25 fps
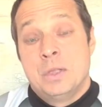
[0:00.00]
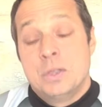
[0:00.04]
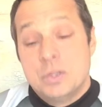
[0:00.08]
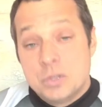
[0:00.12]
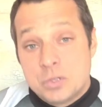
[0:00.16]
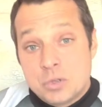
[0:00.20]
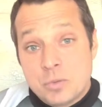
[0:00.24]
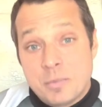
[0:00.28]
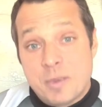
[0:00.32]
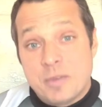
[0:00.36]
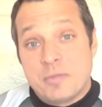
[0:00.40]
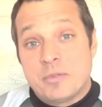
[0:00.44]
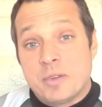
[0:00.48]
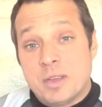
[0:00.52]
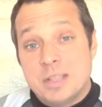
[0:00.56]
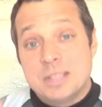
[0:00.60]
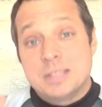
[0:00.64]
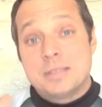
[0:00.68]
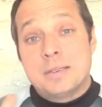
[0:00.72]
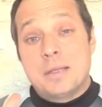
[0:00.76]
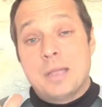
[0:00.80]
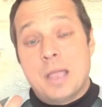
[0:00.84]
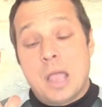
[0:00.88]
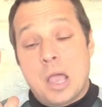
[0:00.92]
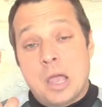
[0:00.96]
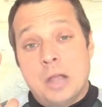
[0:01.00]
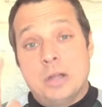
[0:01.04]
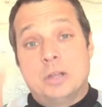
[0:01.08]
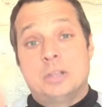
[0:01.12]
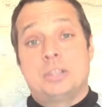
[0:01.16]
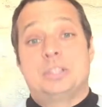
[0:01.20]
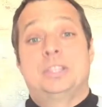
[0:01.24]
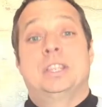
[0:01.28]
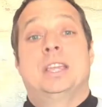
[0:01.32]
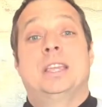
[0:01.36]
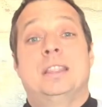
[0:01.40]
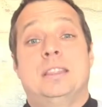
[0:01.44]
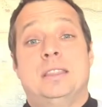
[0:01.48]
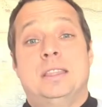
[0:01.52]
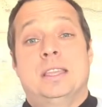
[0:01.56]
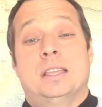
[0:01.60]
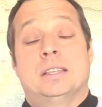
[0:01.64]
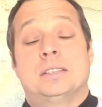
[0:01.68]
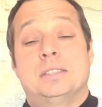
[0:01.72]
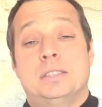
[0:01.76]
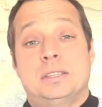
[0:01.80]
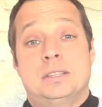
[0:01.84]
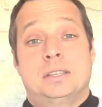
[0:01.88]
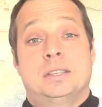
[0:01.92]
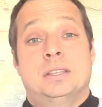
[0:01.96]
So my friends, understand
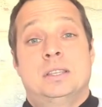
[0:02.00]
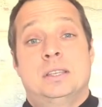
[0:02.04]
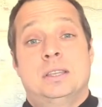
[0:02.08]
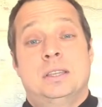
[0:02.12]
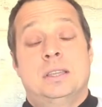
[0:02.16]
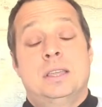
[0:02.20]
this.